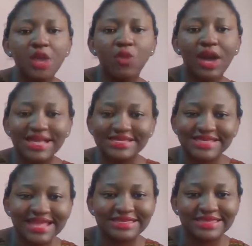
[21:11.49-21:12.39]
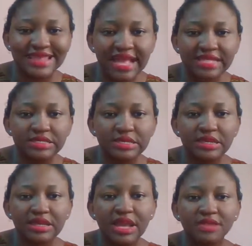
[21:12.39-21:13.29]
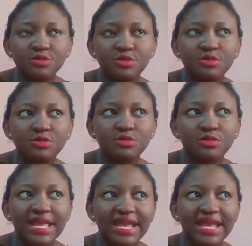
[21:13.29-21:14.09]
But aside that, I just want to, like,